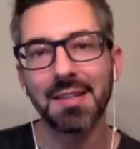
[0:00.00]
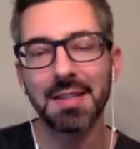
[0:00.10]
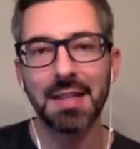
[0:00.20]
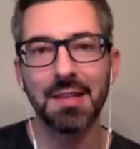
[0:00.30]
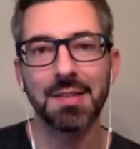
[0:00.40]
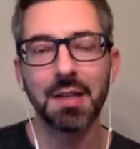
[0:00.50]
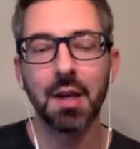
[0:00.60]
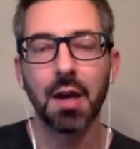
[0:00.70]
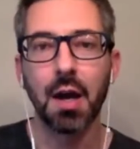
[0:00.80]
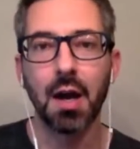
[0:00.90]
this
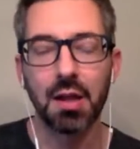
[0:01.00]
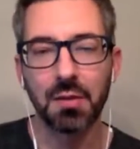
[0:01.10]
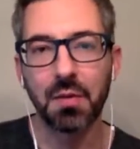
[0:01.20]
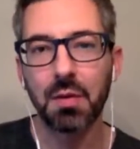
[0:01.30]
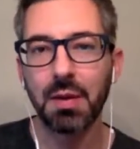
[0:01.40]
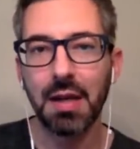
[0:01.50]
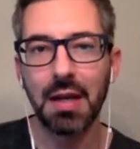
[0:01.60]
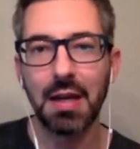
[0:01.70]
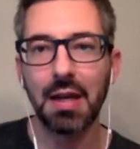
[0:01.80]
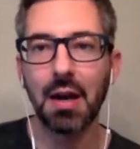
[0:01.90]
at the very
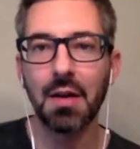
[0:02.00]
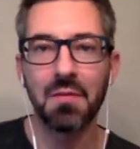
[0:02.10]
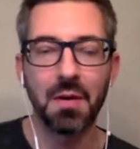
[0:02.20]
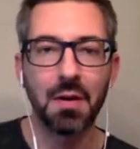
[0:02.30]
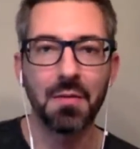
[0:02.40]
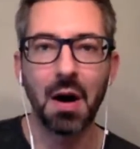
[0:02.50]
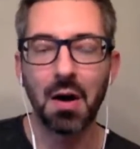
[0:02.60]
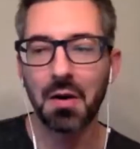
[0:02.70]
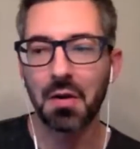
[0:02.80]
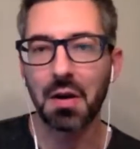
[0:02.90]
beginning of
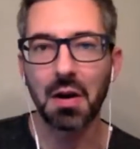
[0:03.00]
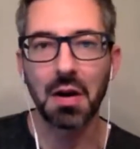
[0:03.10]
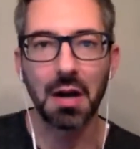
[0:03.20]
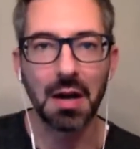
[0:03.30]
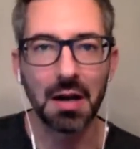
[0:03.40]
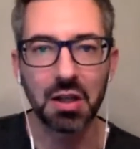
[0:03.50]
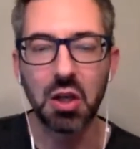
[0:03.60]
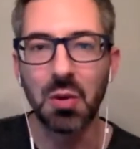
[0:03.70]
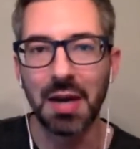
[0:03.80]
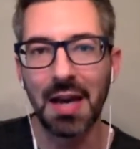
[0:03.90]
our
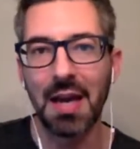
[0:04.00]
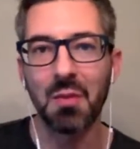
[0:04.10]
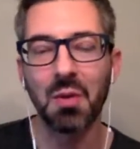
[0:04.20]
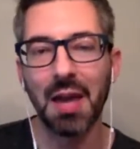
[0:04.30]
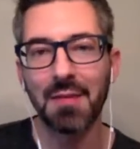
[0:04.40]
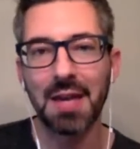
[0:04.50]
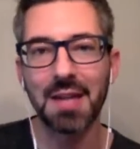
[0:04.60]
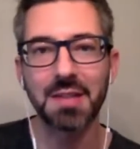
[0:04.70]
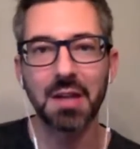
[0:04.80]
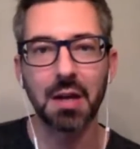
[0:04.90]
Q&A when we have
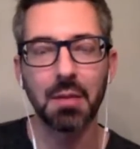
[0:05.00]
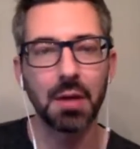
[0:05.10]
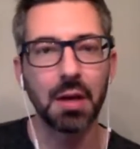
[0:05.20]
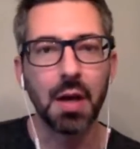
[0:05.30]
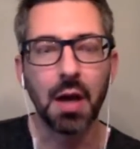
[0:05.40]
guests on, but